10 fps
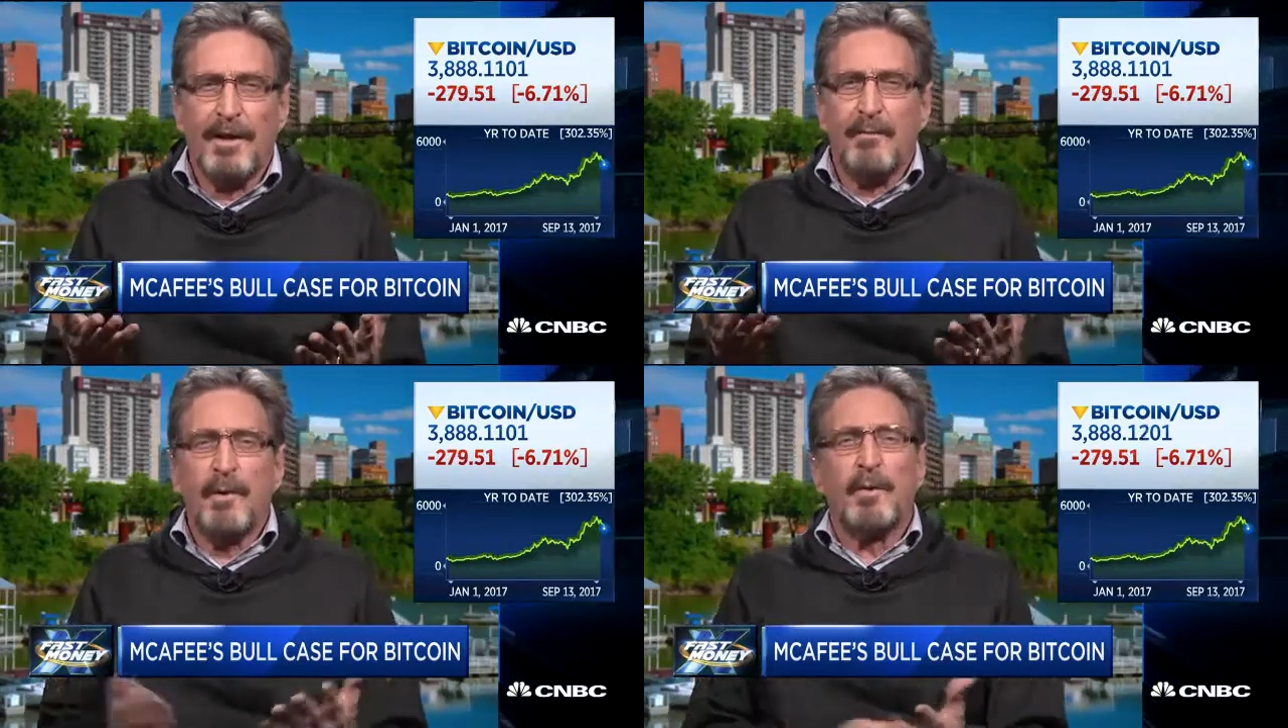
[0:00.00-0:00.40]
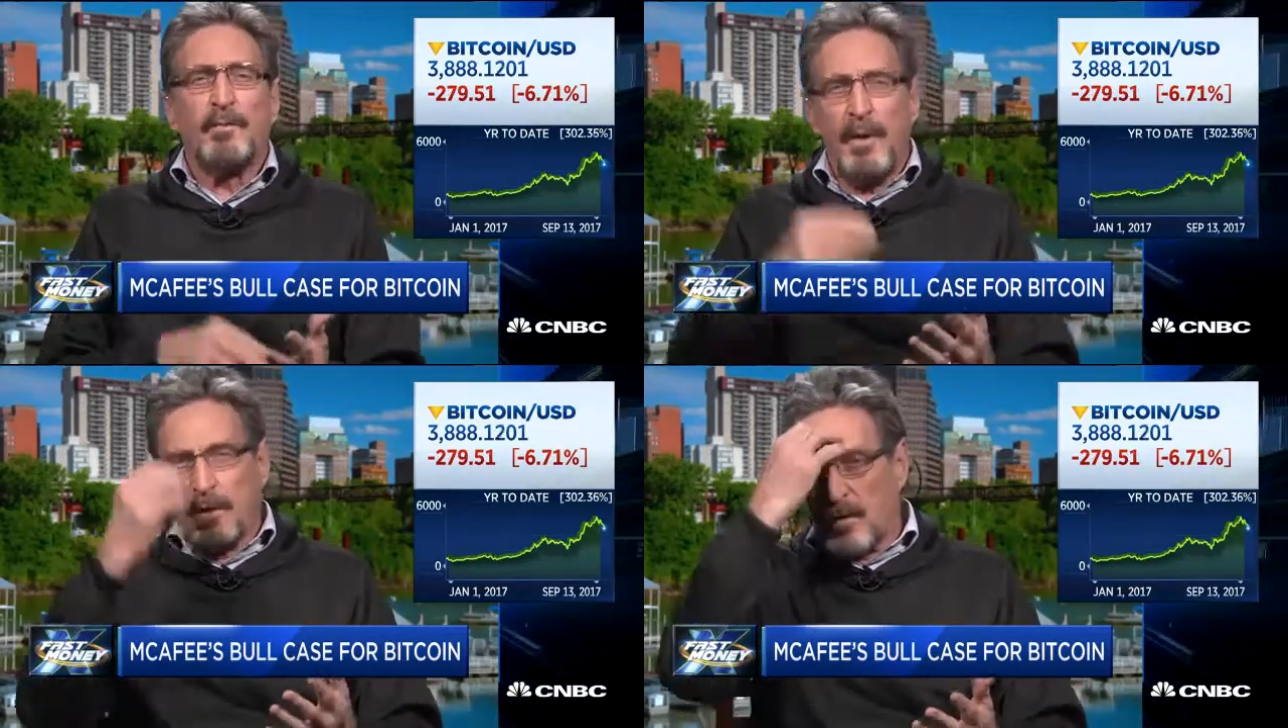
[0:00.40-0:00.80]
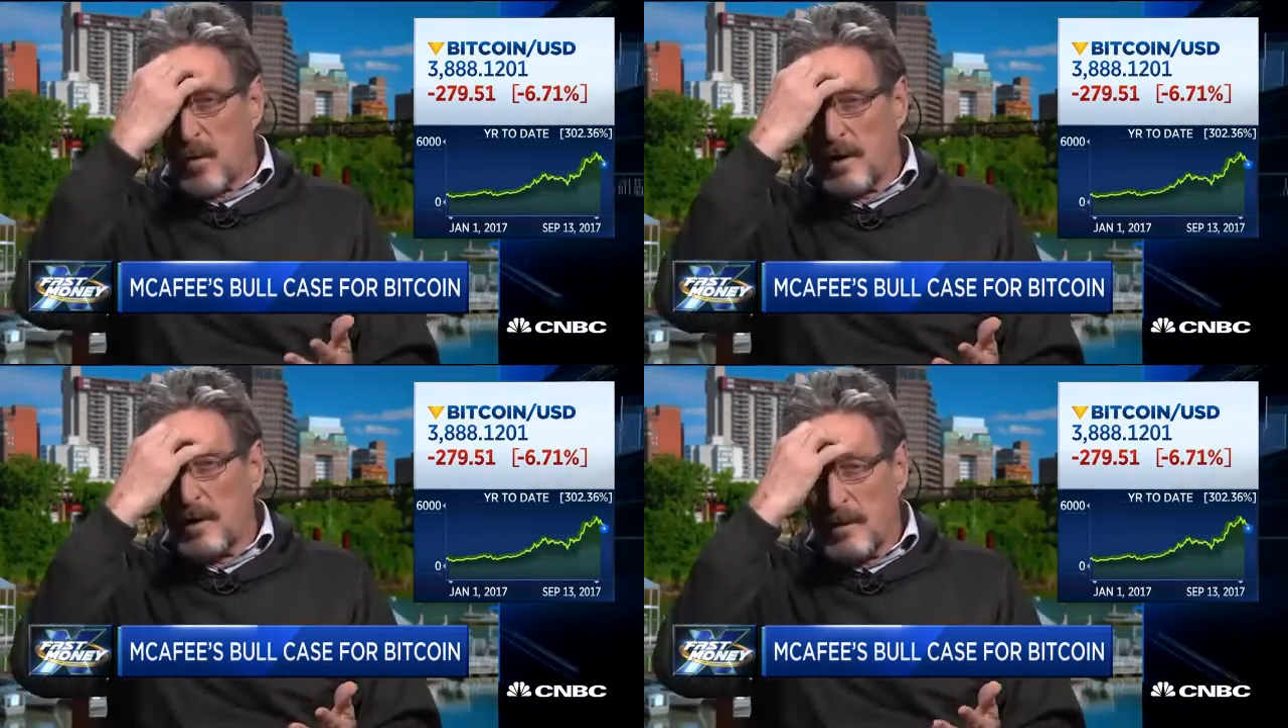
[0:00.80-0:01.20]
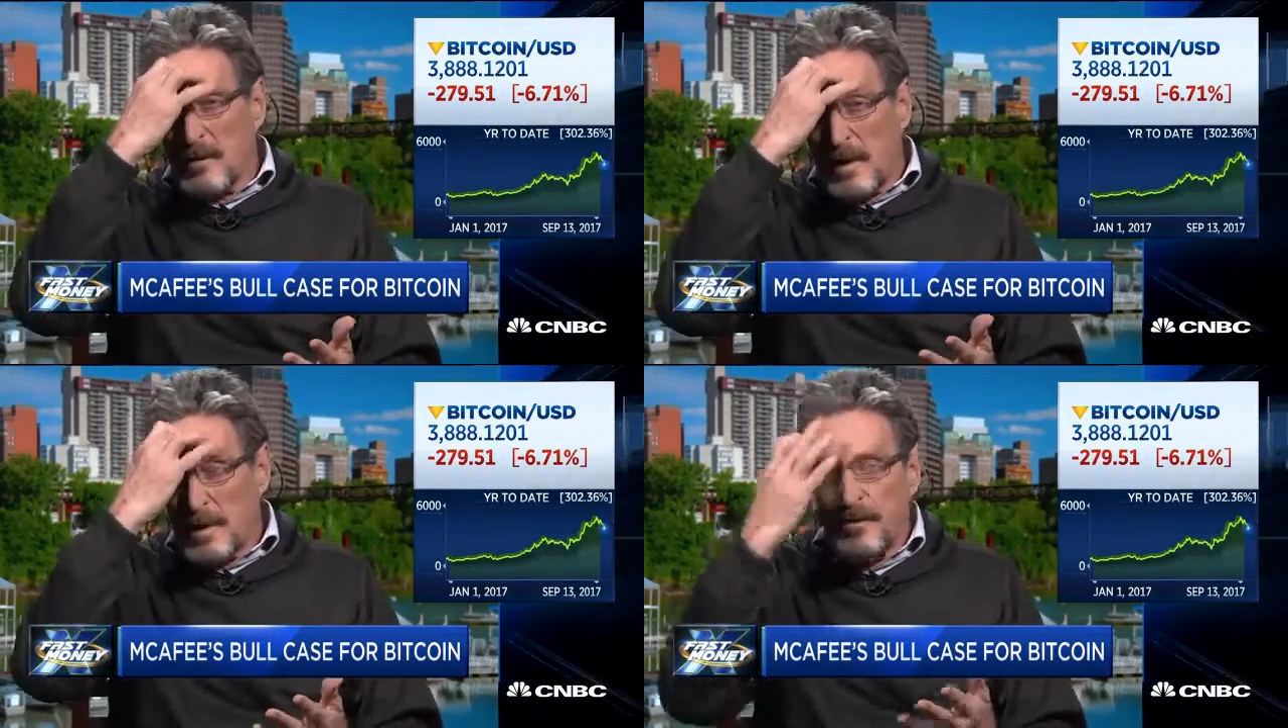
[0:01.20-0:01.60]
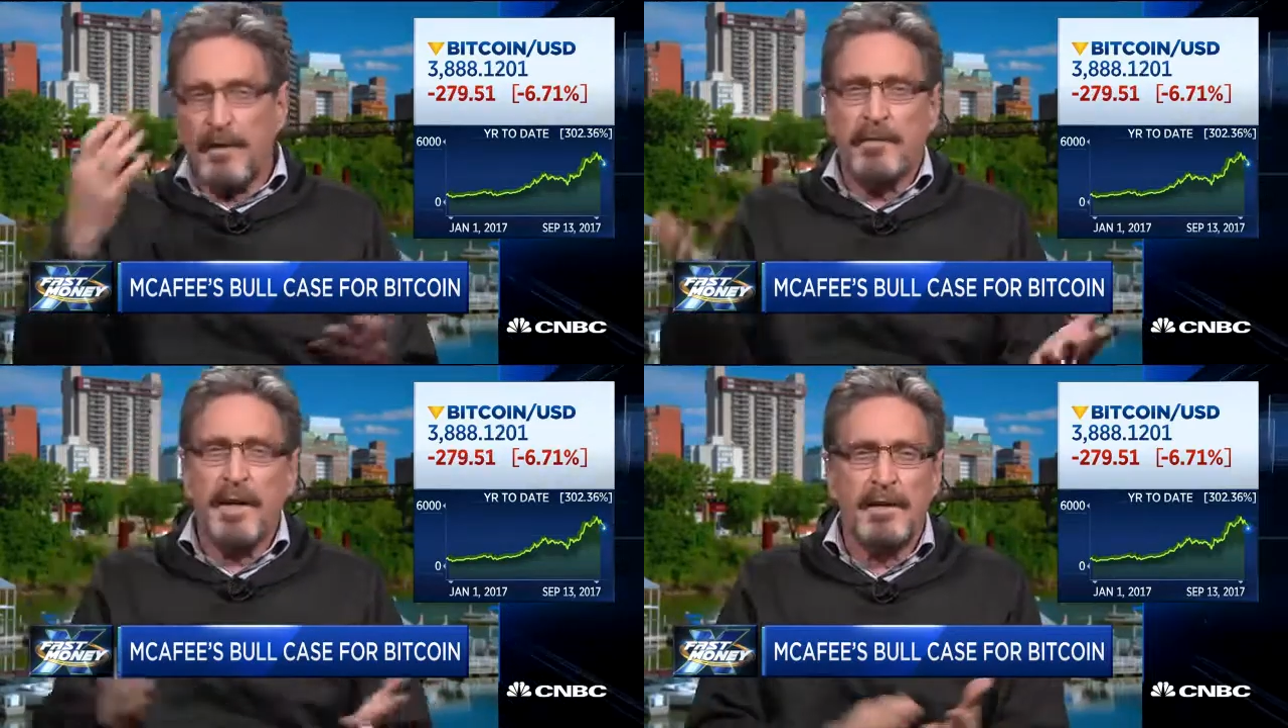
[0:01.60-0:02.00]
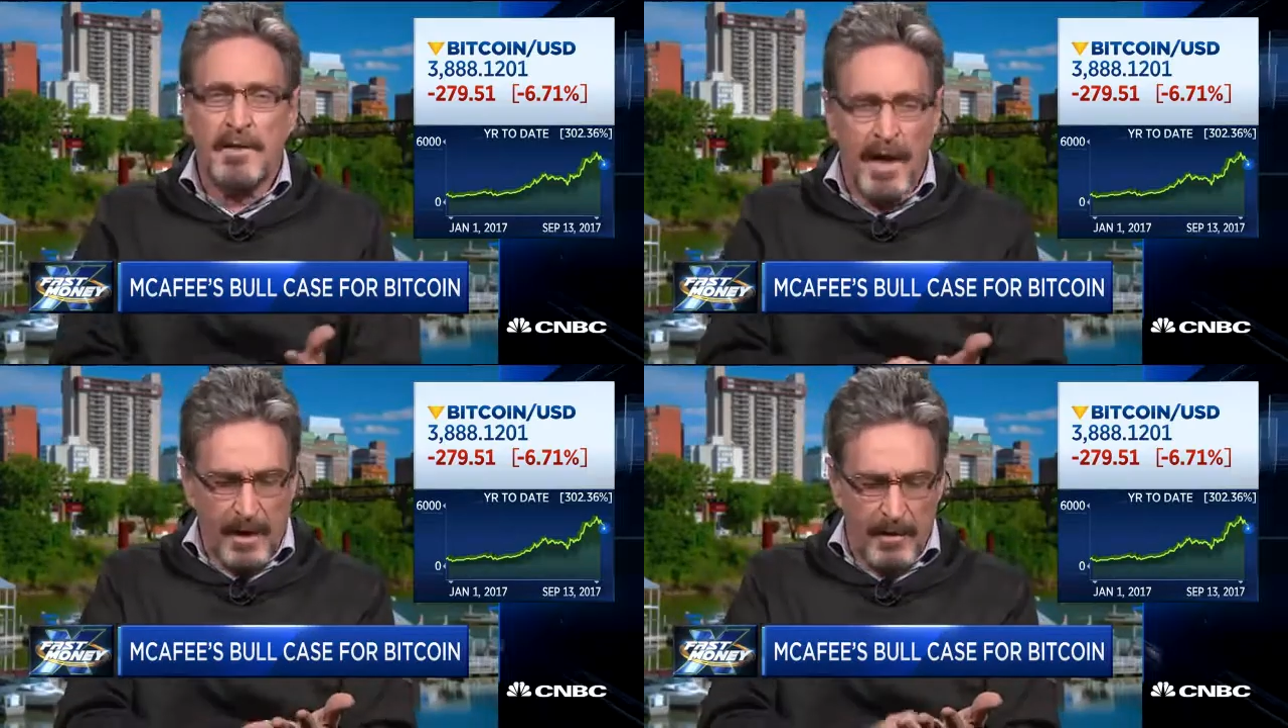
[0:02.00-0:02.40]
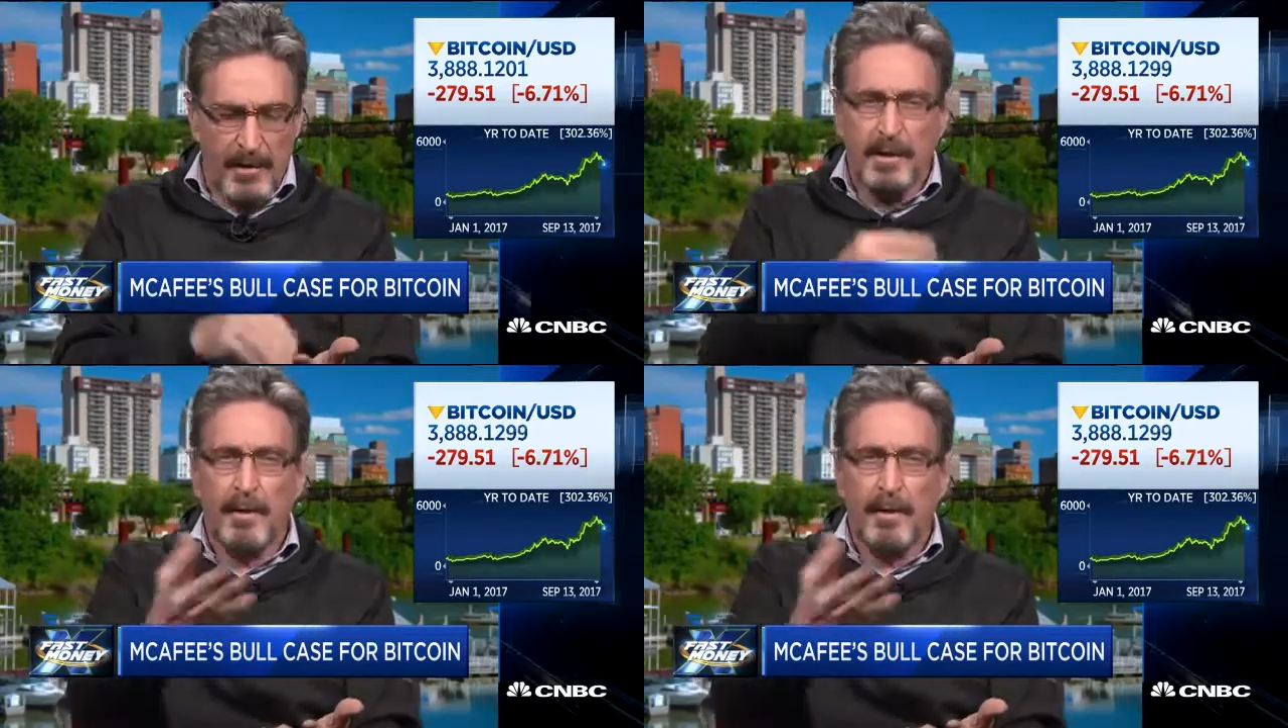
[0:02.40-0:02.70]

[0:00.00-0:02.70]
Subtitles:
But with Bitcoin, it's 15 seconds.